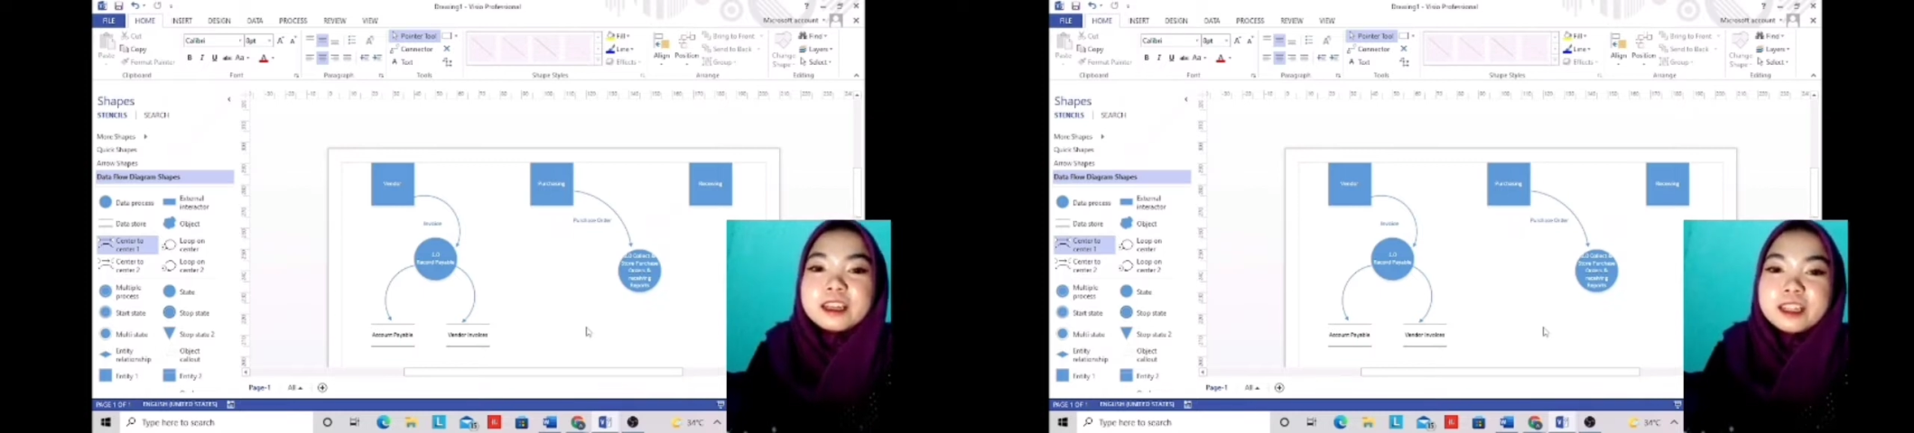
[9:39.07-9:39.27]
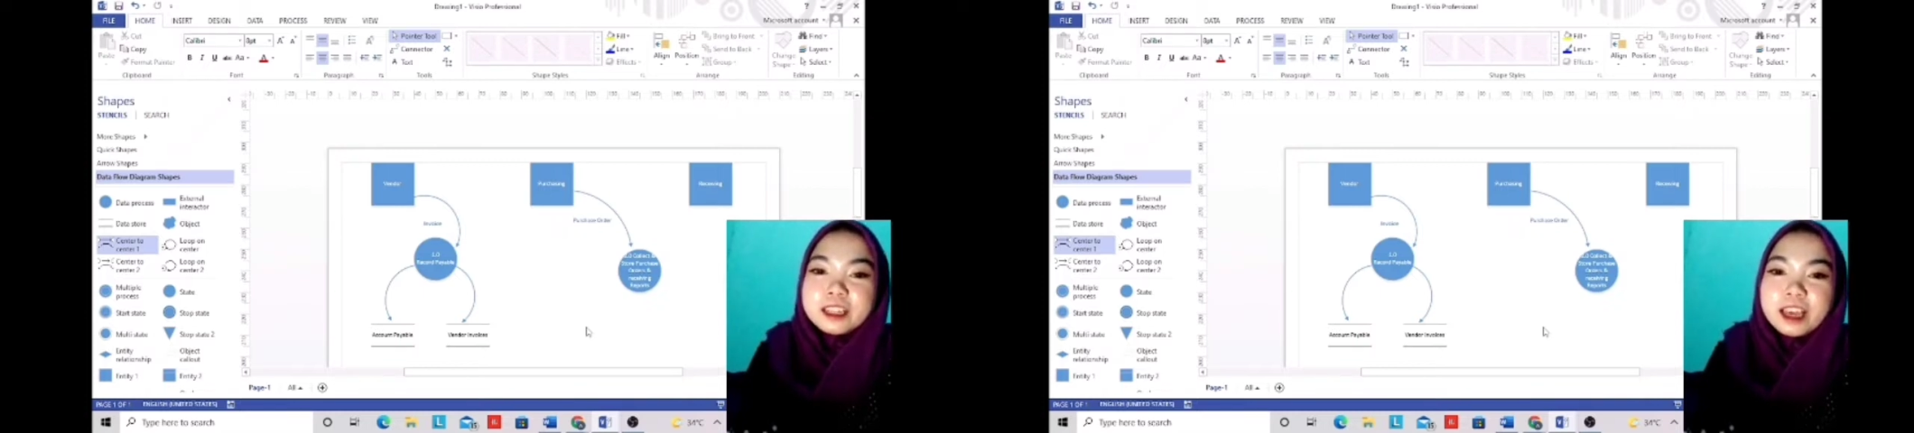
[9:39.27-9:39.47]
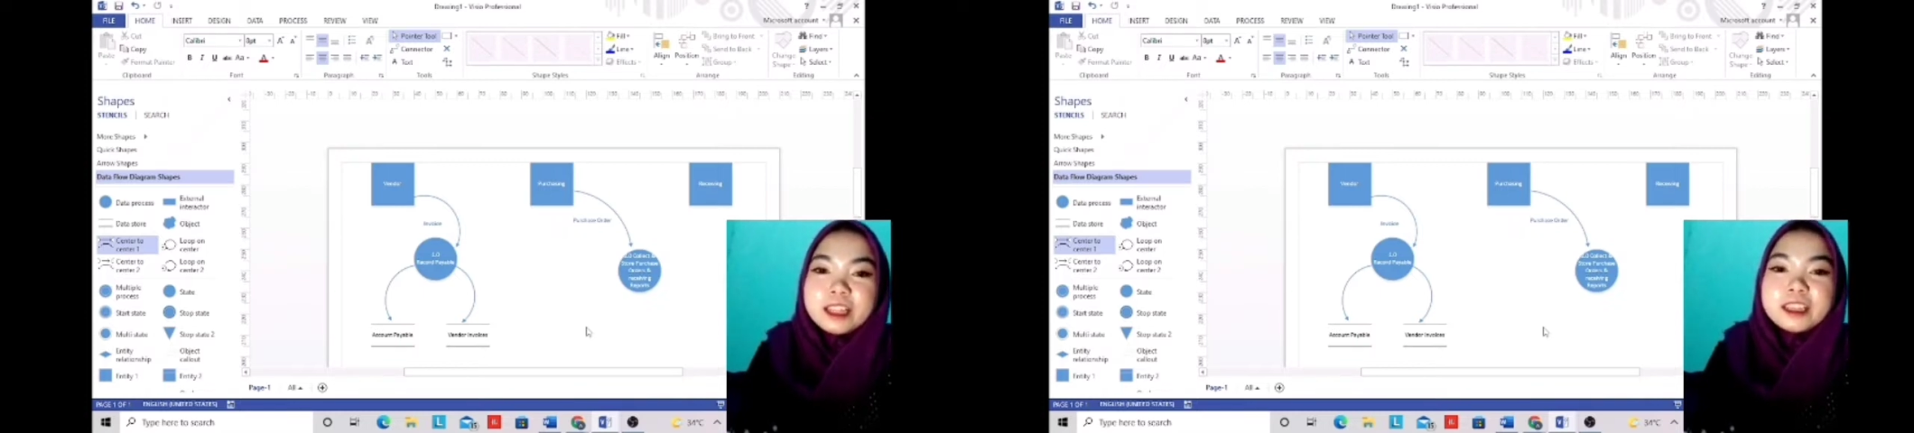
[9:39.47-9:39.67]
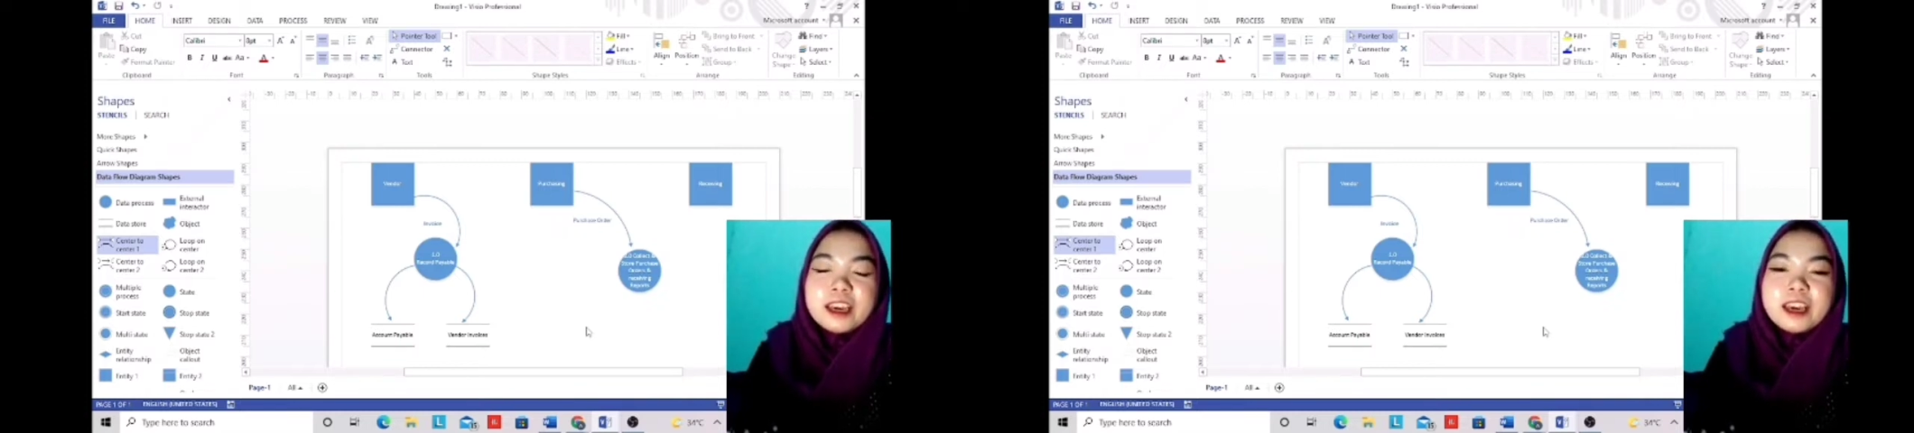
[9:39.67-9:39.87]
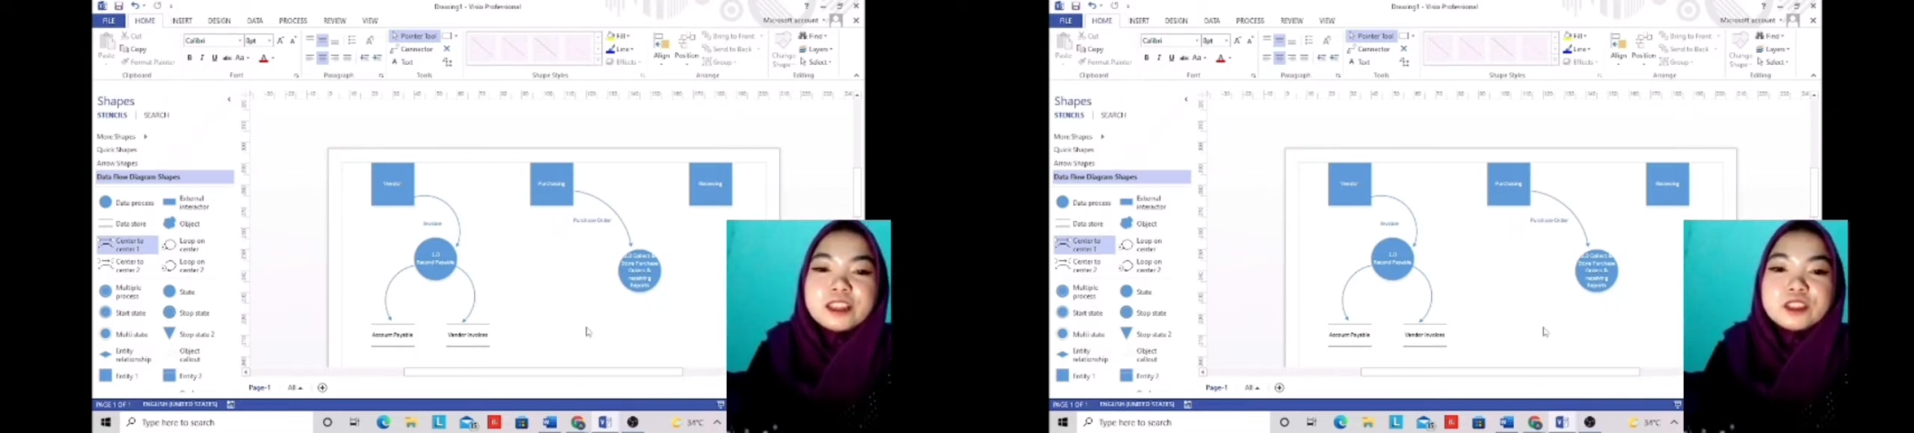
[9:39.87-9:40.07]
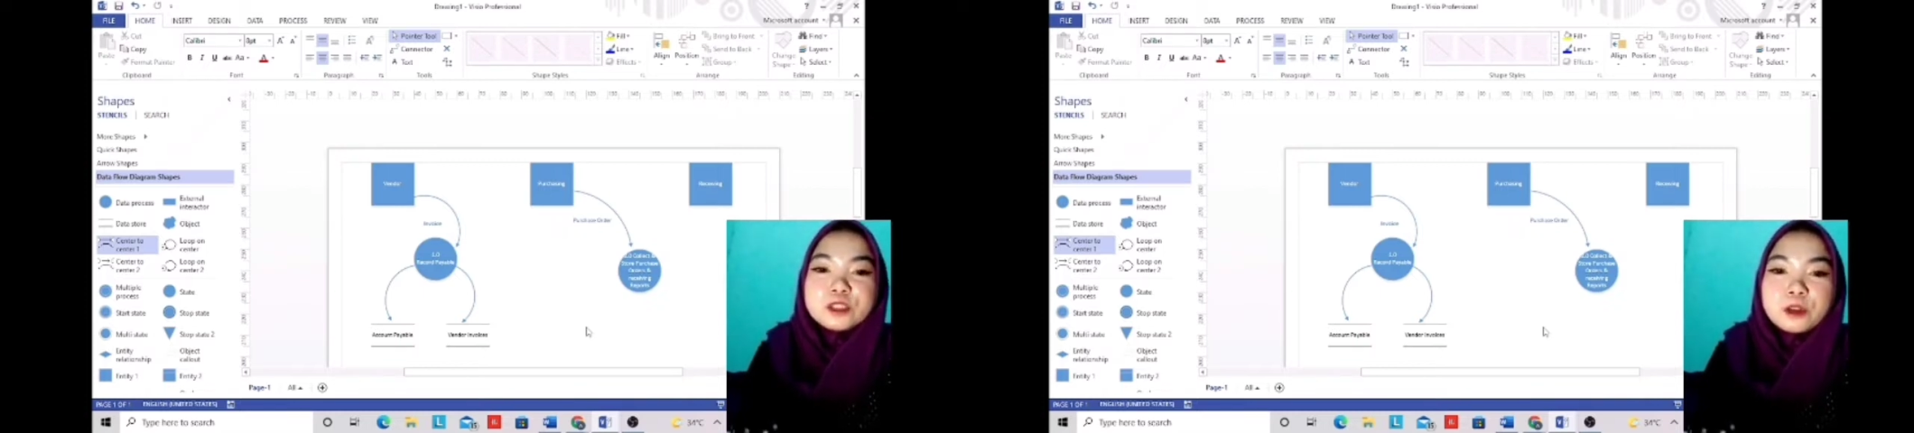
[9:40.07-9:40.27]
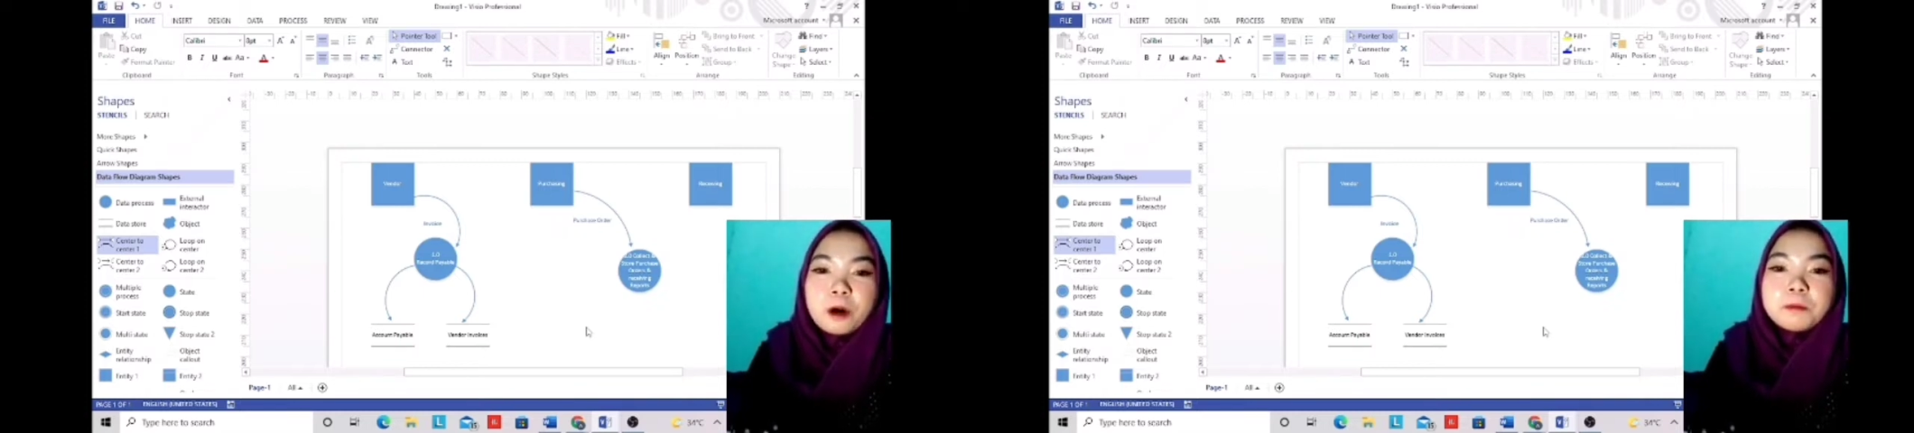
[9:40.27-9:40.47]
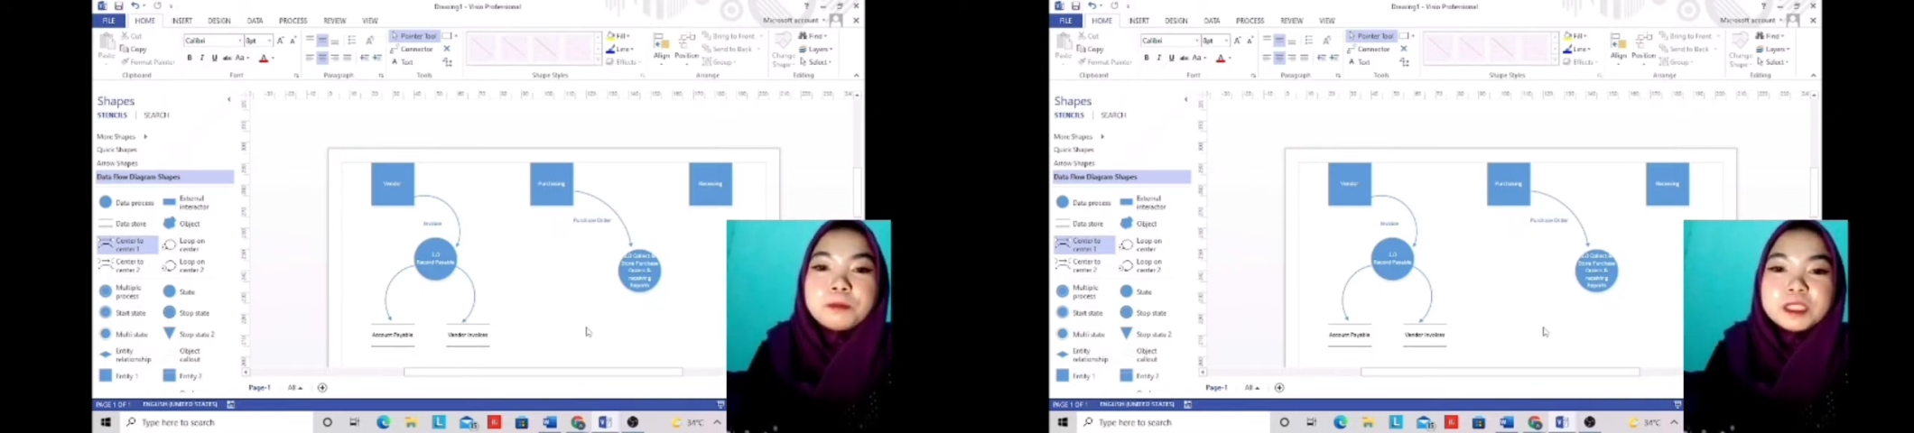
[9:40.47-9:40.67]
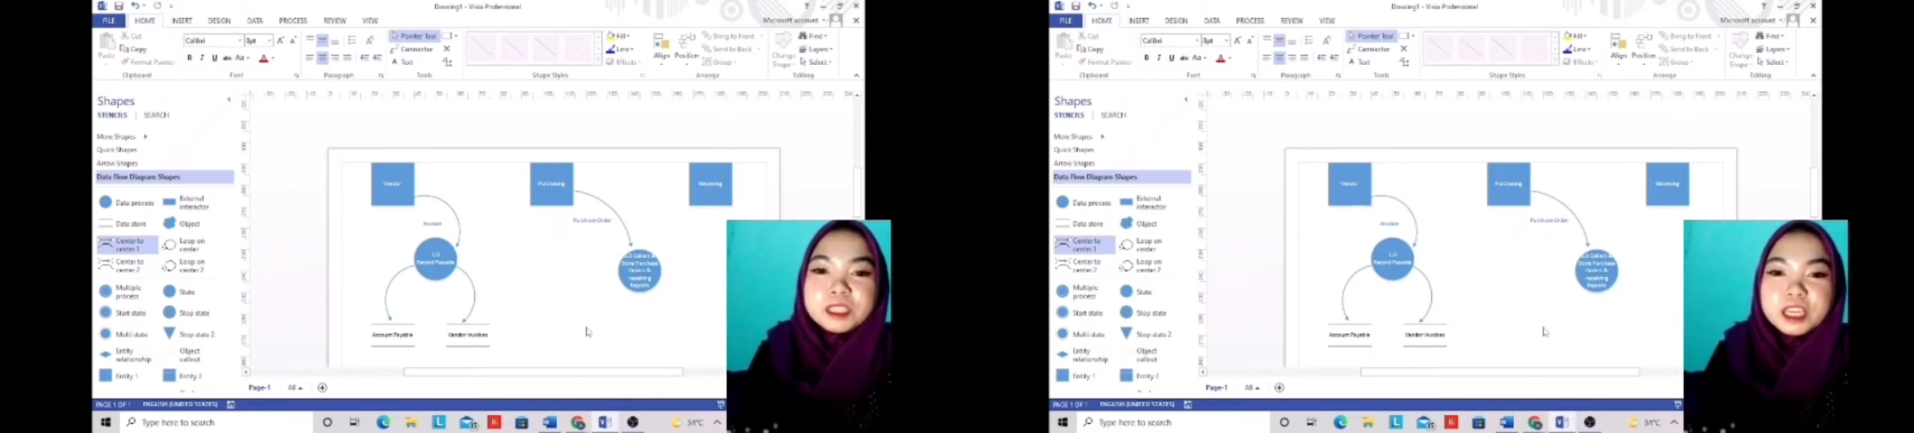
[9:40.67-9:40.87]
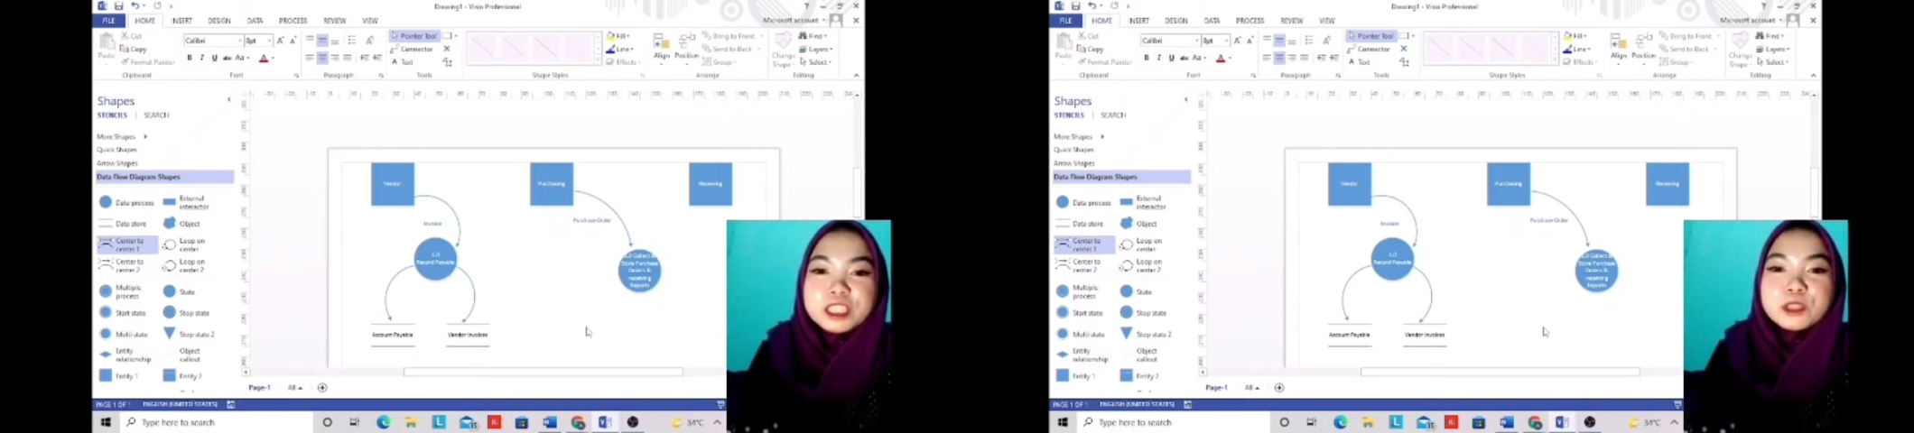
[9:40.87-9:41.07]
CLAD and store
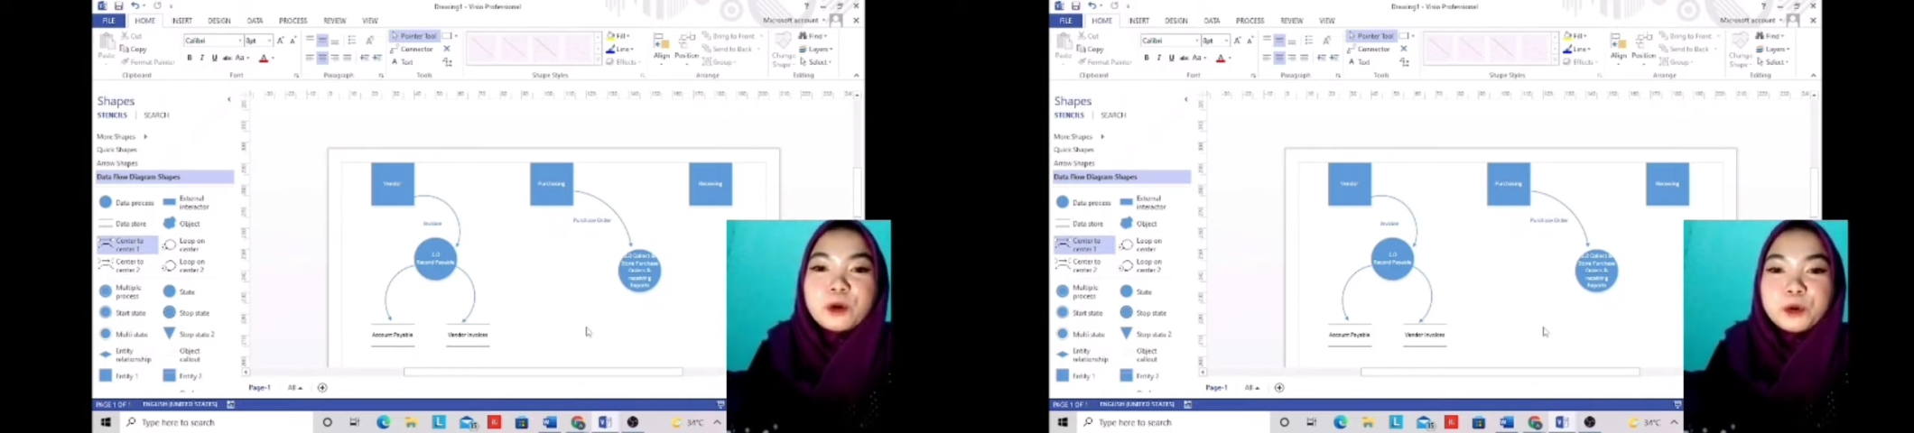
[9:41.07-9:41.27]
purchase